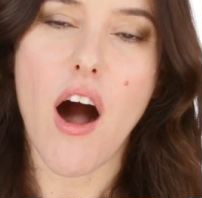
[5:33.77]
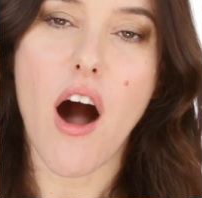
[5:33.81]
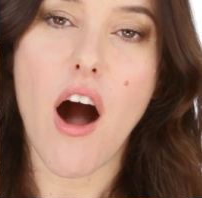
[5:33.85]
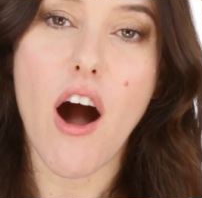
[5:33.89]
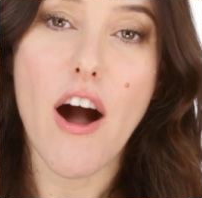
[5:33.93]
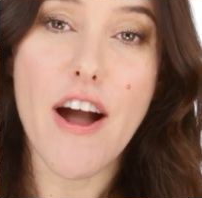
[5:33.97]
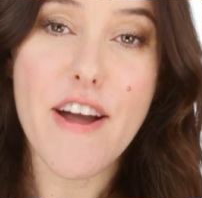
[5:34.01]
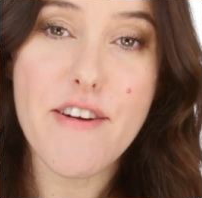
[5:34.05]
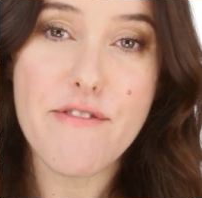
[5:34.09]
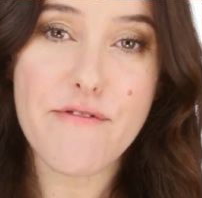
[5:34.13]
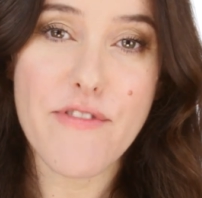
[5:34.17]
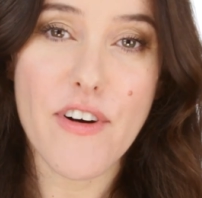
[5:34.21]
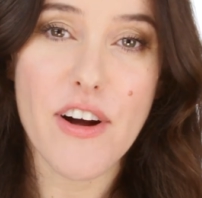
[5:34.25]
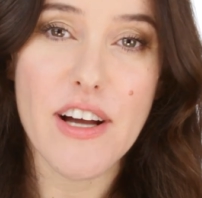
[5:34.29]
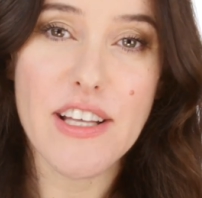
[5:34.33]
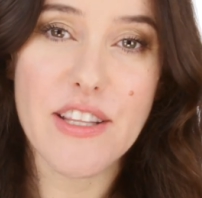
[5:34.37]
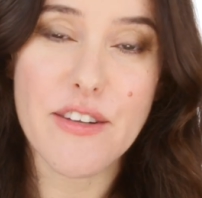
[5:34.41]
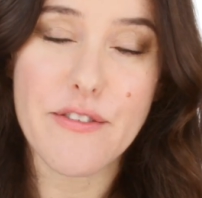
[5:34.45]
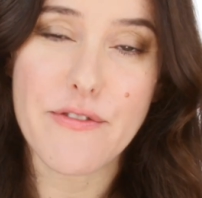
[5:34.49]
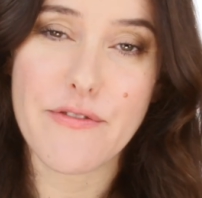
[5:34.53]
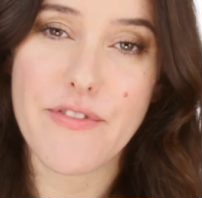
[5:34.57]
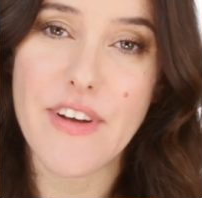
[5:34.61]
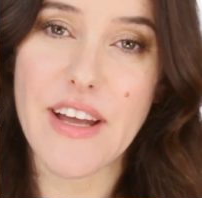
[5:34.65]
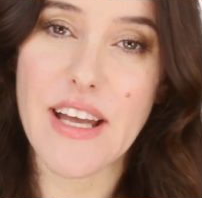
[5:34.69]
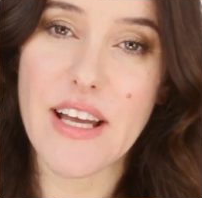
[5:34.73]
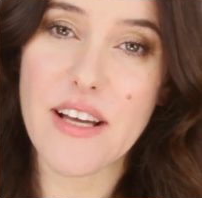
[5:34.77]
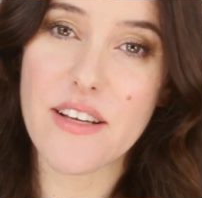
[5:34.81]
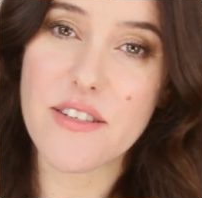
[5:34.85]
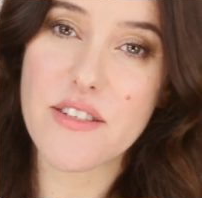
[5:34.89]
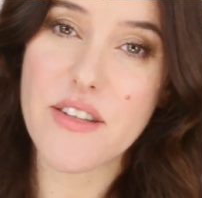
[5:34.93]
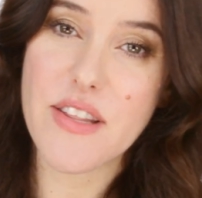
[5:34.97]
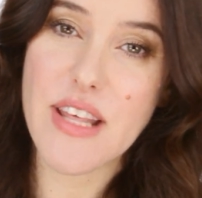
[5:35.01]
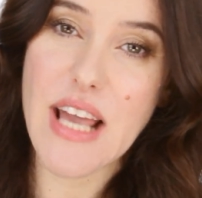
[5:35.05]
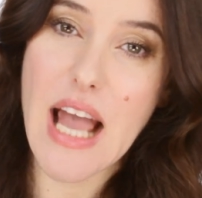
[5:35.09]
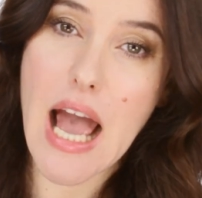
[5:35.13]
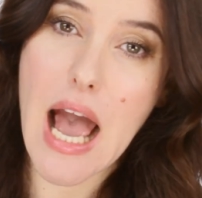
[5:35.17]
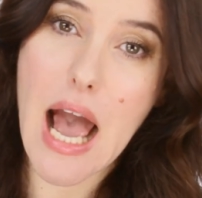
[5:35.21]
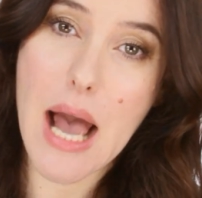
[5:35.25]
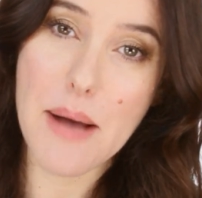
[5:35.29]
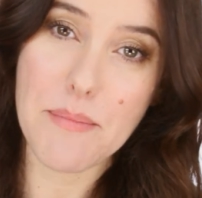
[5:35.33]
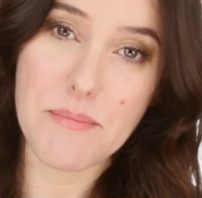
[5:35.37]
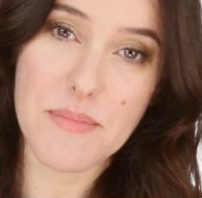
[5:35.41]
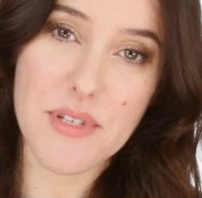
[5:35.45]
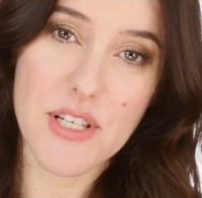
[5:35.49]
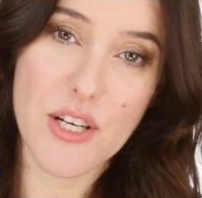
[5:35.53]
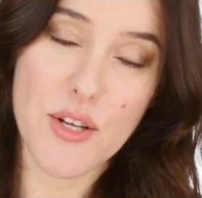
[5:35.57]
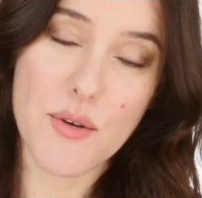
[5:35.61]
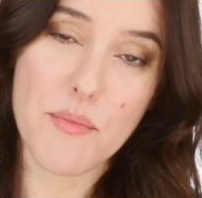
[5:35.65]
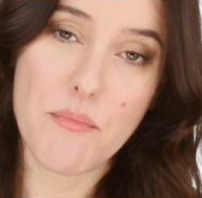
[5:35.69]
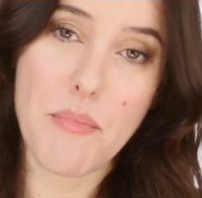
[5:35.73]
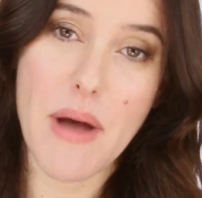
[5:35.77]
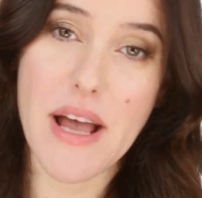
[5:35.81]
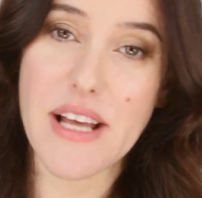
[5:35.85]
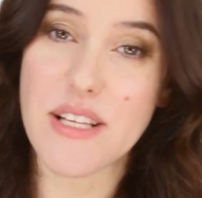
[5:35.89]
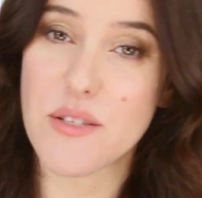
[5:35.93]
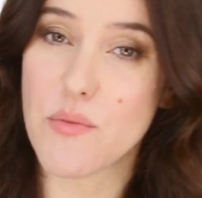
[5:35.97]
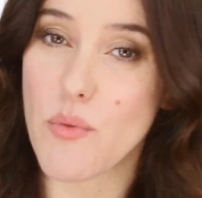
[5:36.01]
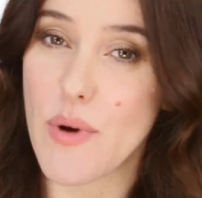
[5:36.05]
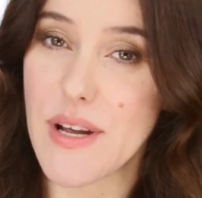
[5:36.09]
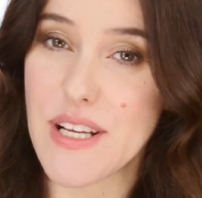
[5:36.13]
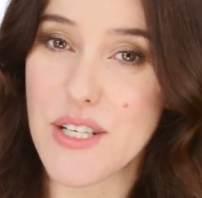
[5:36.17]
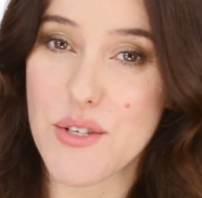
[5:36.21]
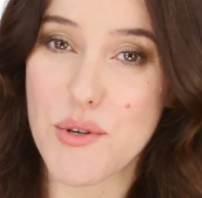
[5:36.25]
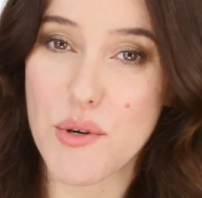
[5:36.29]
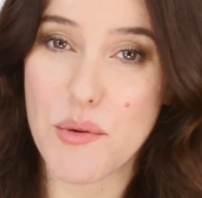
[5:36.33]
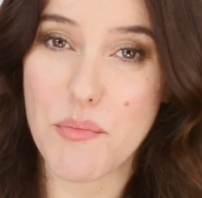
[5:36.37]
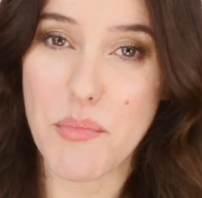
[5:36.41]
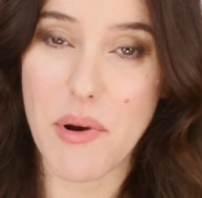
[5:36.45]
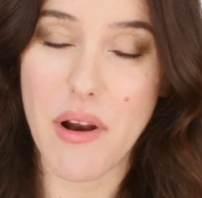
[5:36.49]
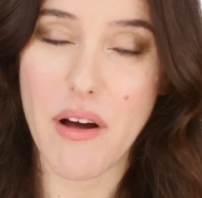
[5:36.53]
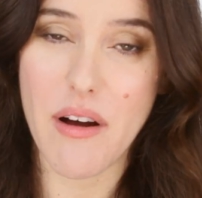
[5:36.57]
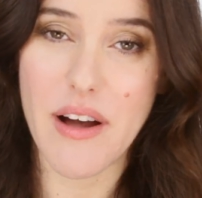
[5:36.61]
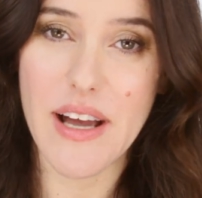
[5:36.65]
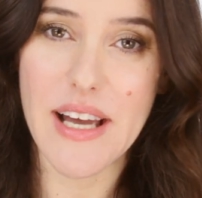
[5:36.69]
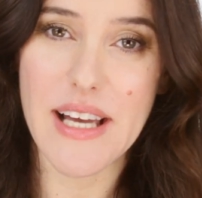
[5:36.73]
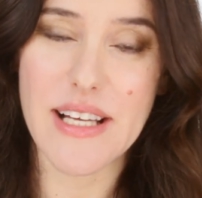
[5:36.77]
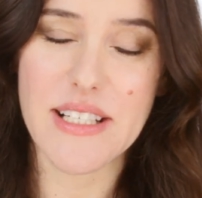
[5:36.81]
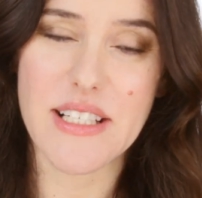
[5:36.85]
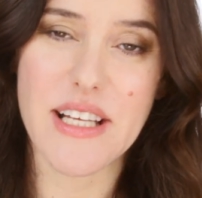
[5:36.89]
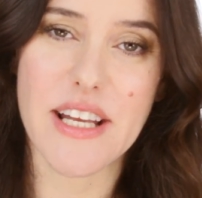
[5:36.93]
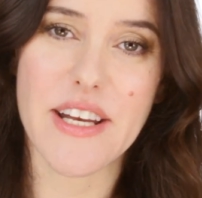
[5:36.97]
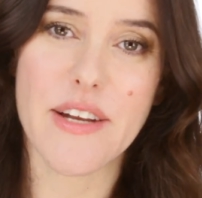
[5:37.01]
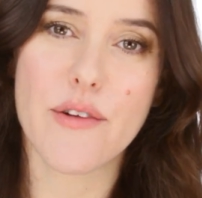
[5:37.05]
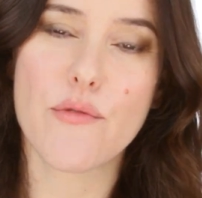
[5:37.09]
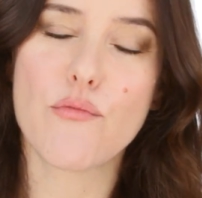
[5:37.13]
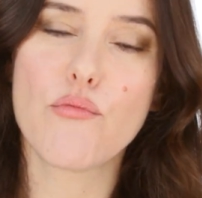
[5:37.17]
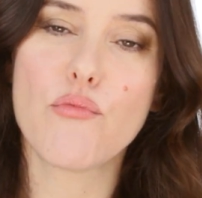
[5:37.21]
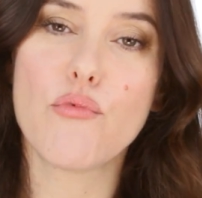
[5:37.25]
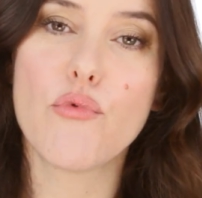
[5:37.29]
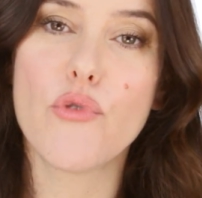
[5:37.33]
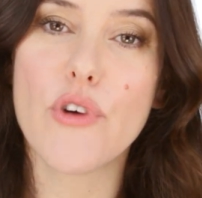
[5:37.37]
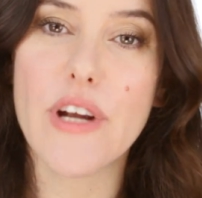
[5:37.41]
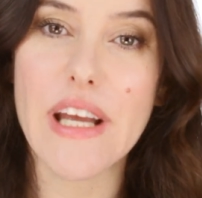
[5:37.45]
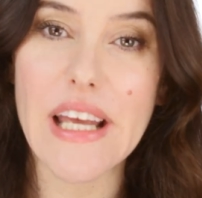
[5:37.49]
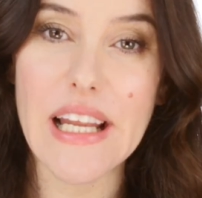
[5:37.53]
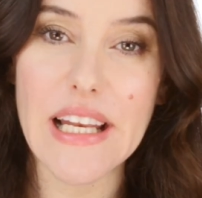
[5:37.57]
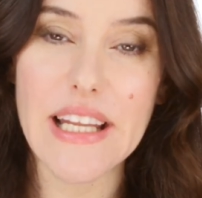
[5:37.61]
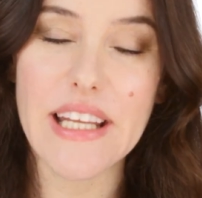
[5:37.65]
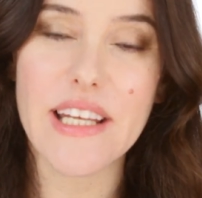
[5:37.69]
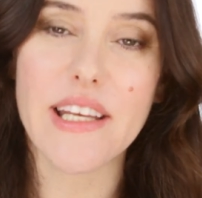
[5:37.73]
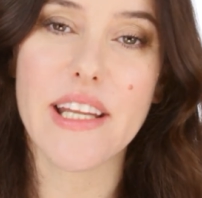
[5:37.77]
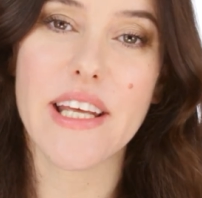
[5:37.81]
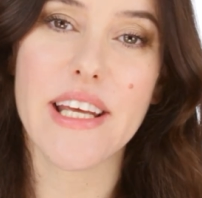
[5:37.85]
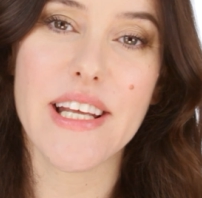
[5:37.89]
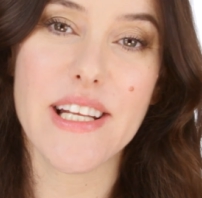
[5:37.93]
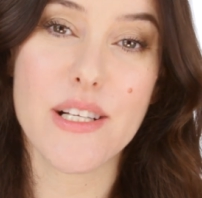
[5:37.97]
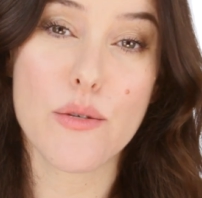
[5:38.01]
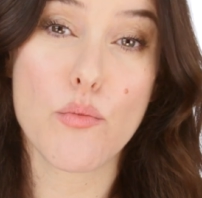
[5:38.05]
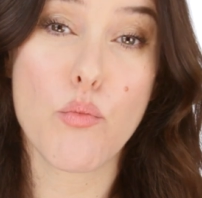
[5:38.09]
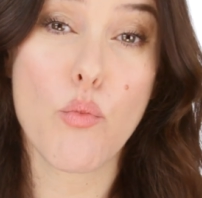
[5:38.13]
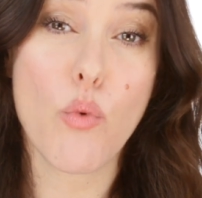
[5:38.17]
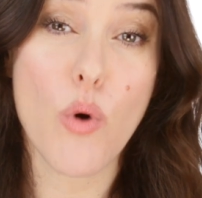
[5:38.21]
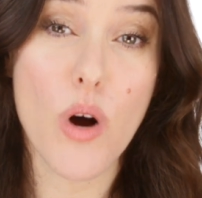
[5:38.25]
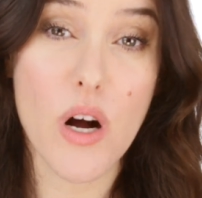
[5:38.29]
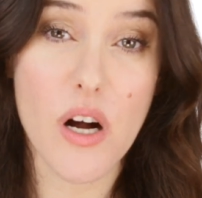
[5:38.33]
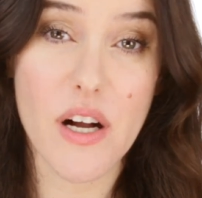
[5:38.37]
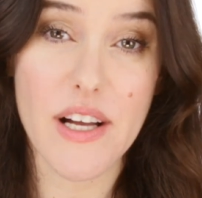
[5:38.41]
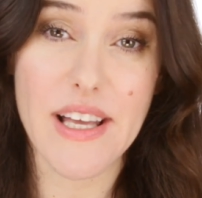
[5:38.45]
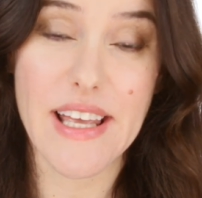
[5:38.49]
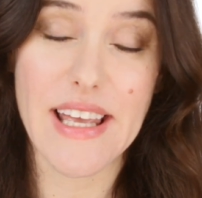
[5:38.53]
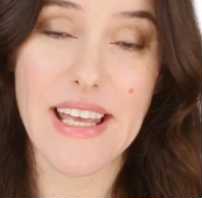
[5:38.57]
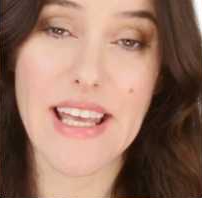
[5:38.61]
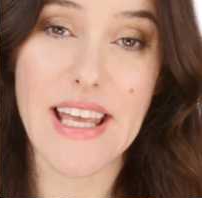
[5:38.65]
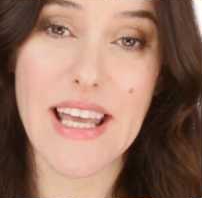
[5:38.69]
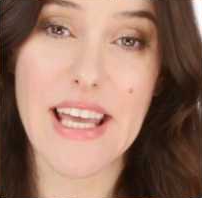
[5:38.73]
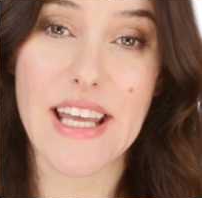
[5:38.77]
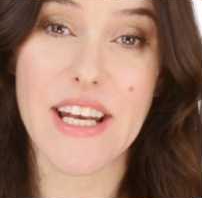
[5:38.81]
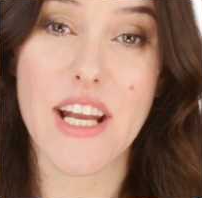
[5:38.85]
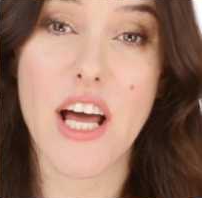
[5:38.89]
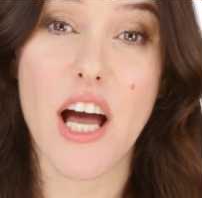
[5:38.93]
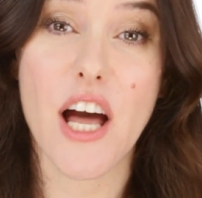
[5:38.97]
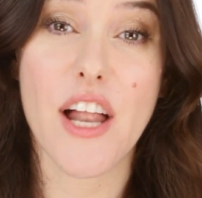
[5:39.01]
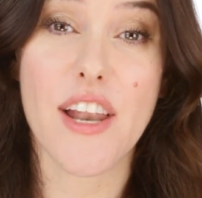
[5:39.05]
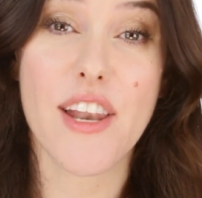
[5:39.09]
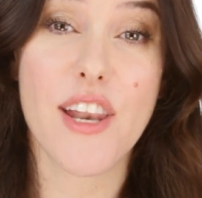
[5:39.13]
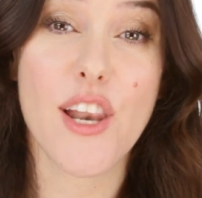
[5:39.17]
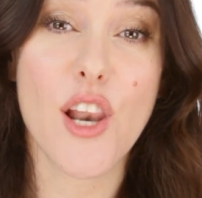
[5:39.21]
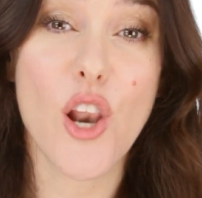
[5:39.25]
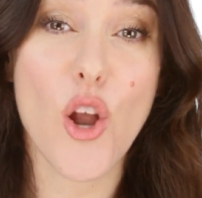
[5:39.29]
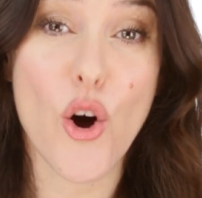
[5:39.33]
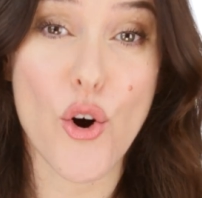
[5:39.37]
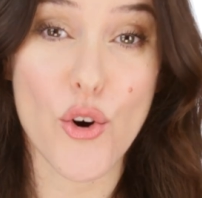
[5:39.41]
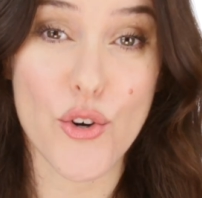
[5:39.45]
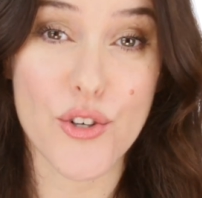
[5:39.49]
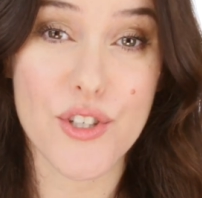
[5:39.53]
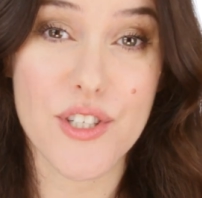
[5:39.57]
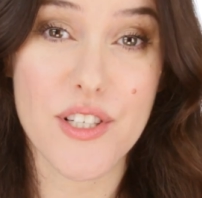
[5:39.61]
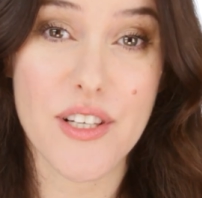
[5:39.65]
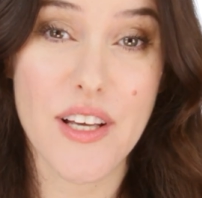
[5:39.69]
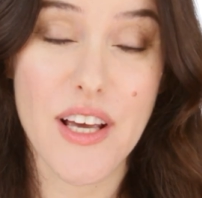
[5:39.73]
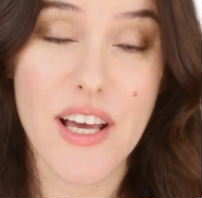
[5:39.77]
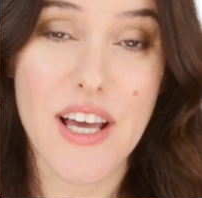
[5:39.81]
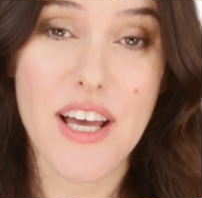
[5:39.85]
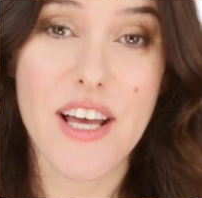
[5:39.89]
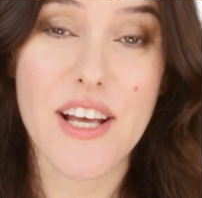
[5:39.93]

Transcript: I find that fingers are the absolute best way to apply it, and it really needs working in a lot.